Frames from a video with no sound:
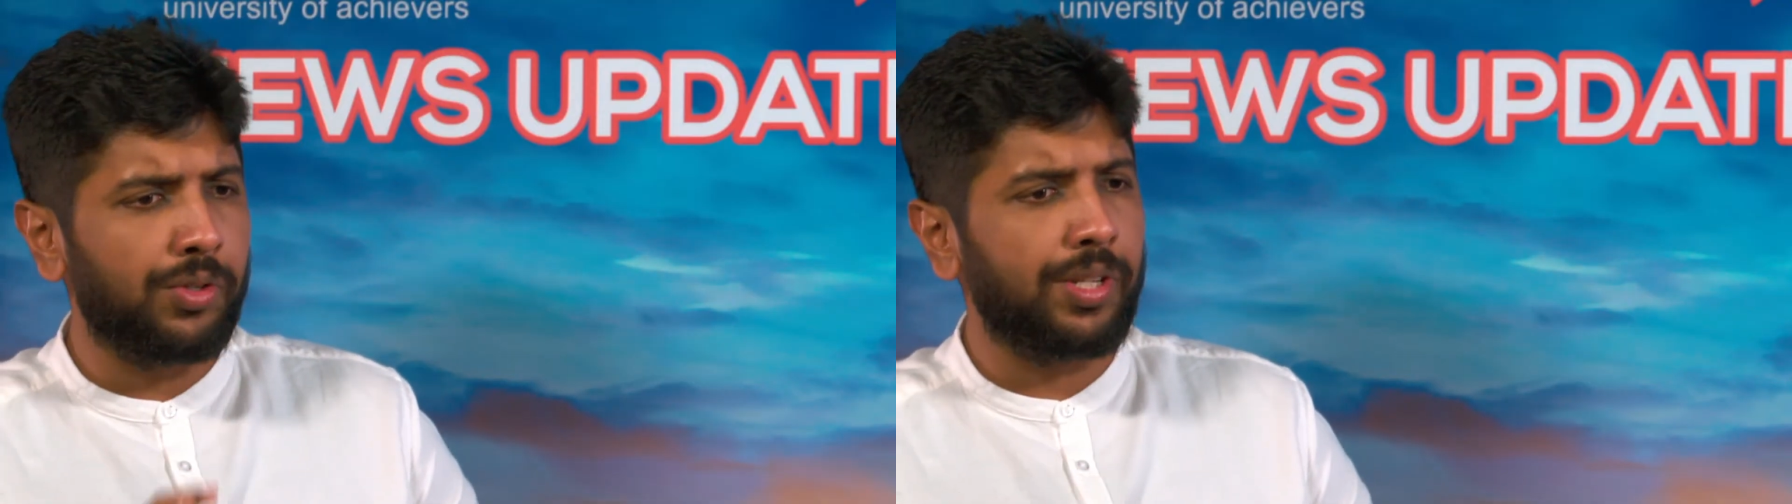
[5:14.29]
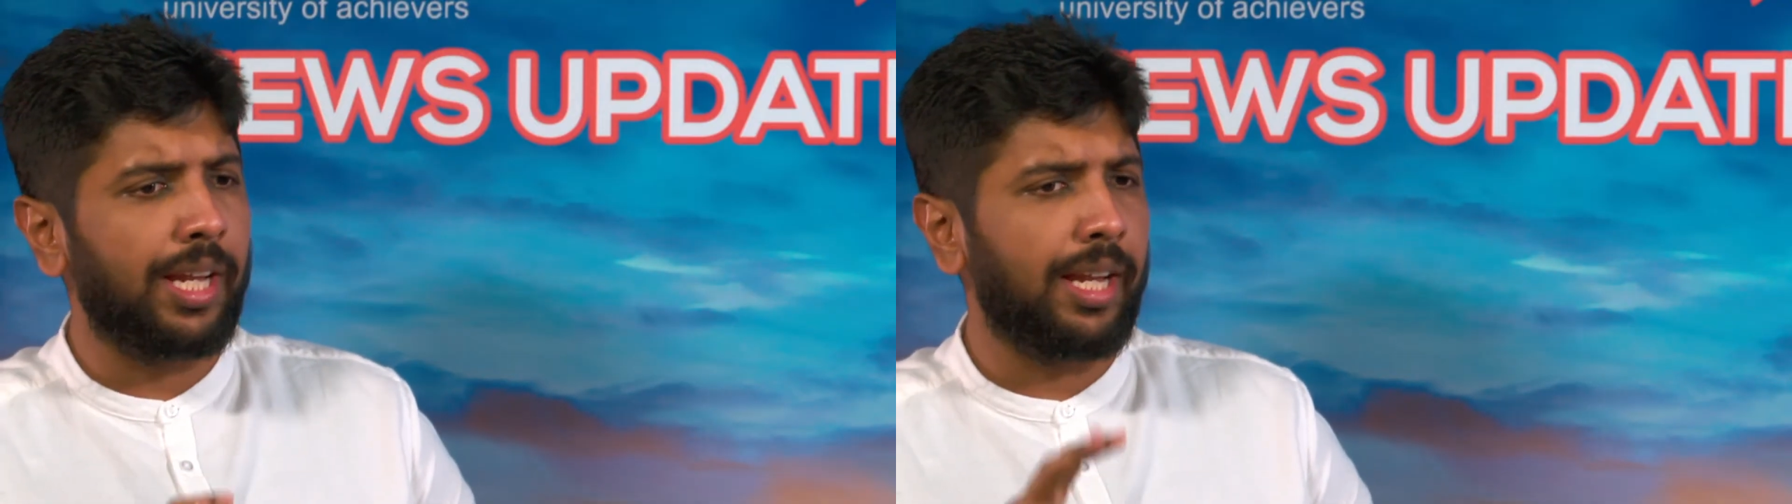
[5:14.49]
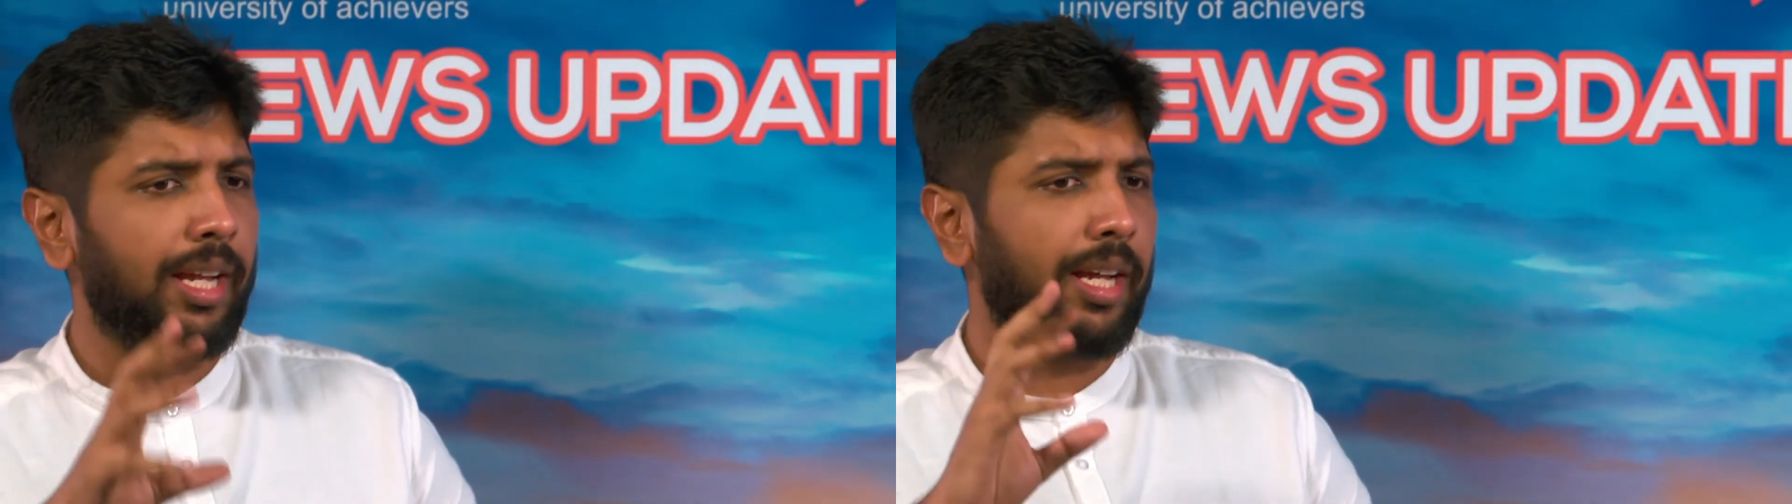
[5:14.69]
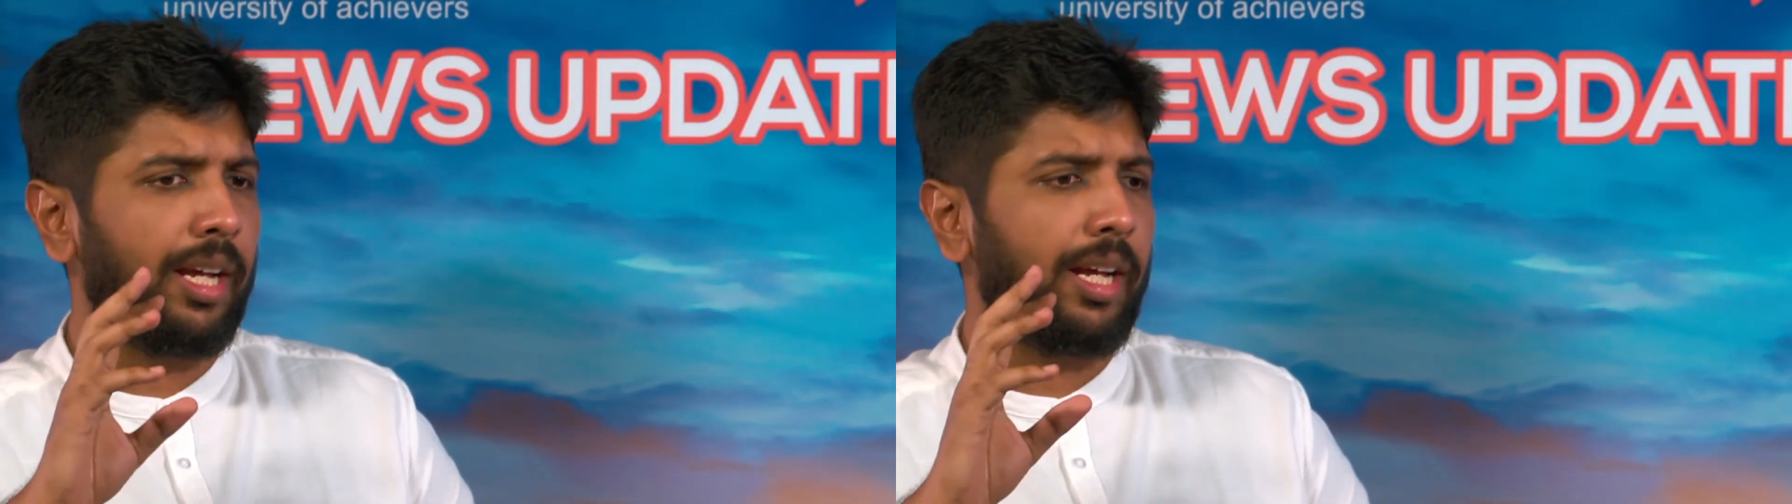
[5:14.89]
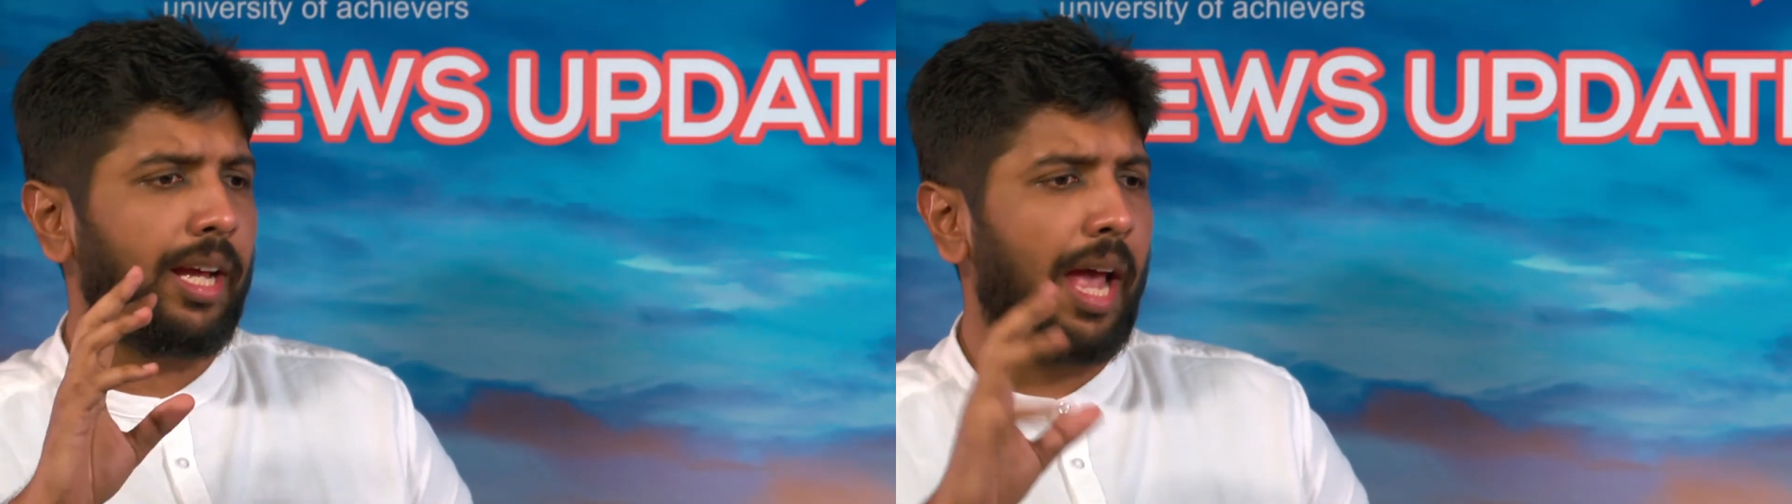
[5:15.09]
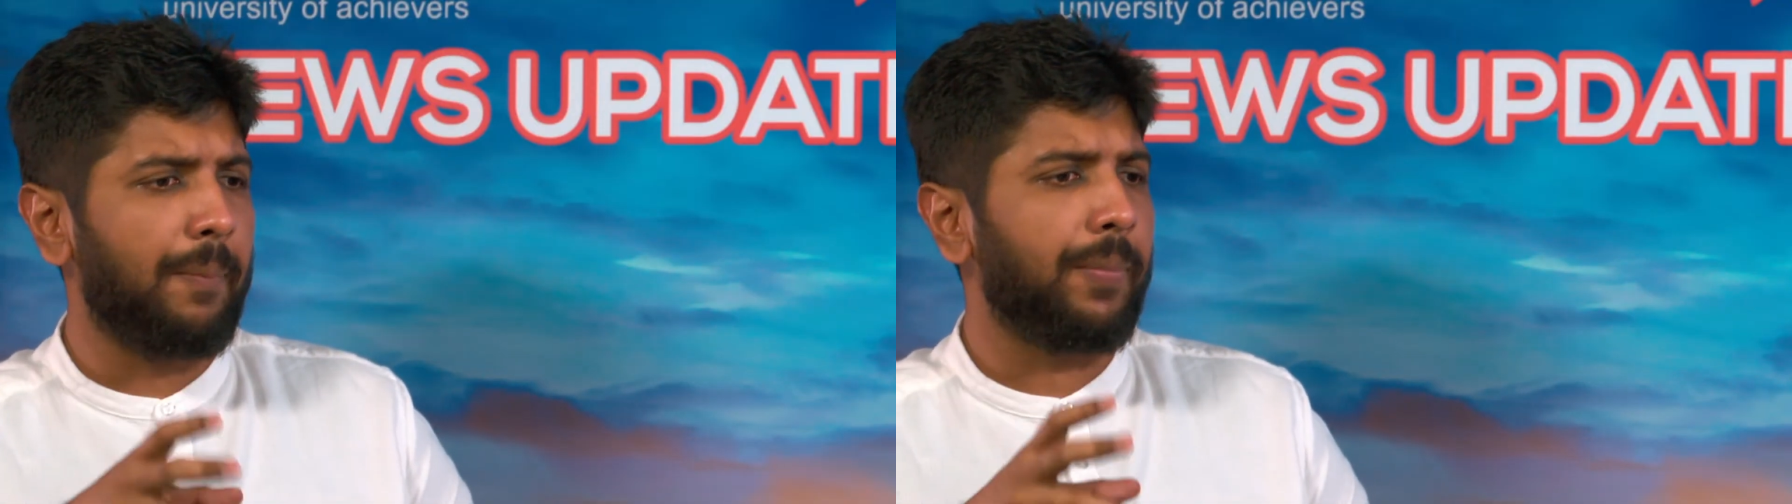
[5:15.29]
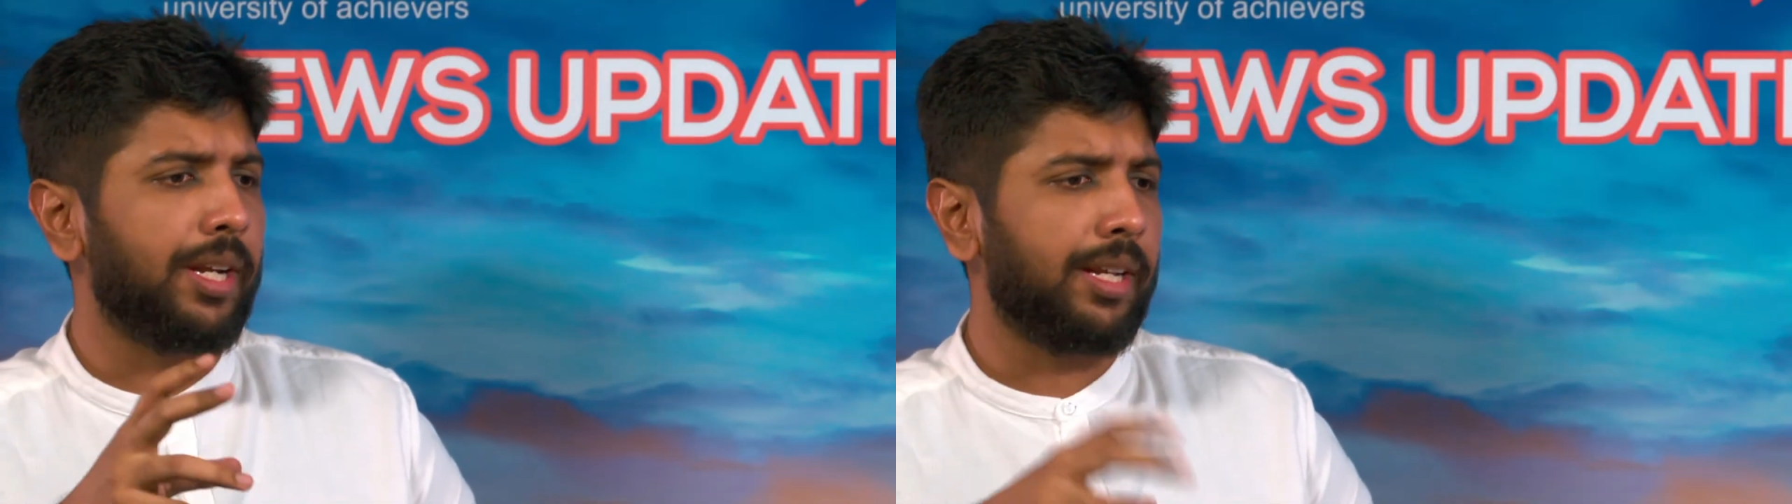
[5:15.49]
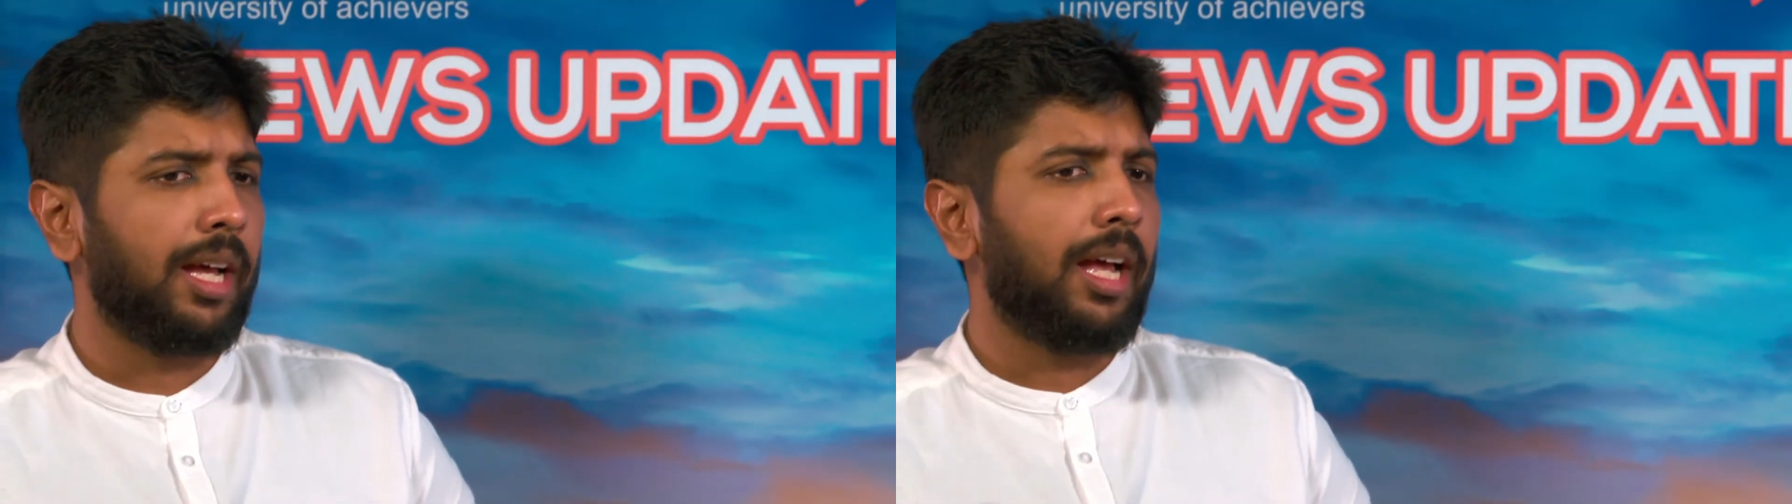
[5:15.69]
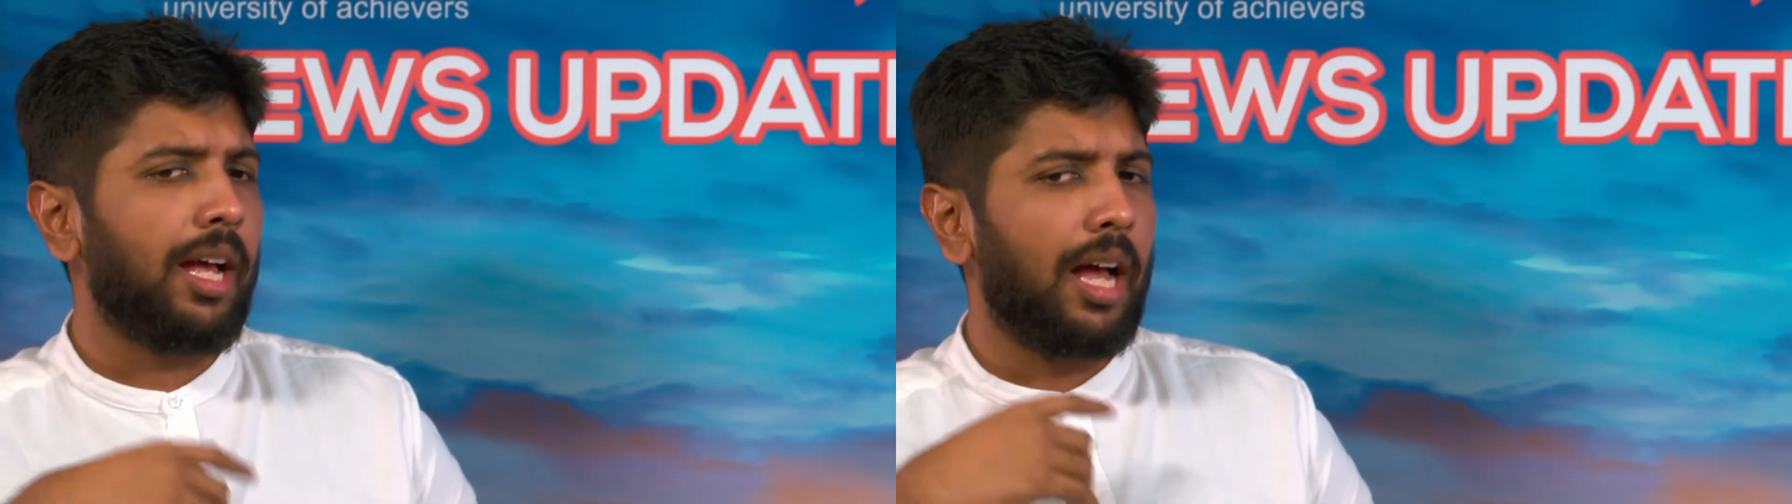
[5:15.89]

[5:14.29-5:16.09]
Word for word: say happened